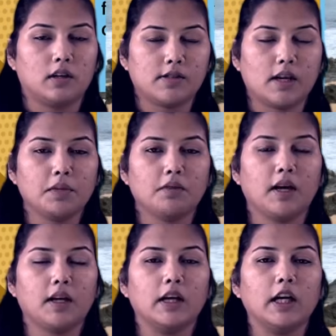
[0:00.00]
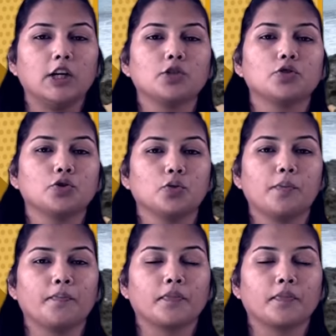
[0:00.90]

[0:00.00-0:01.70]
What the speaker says: subdivided into two,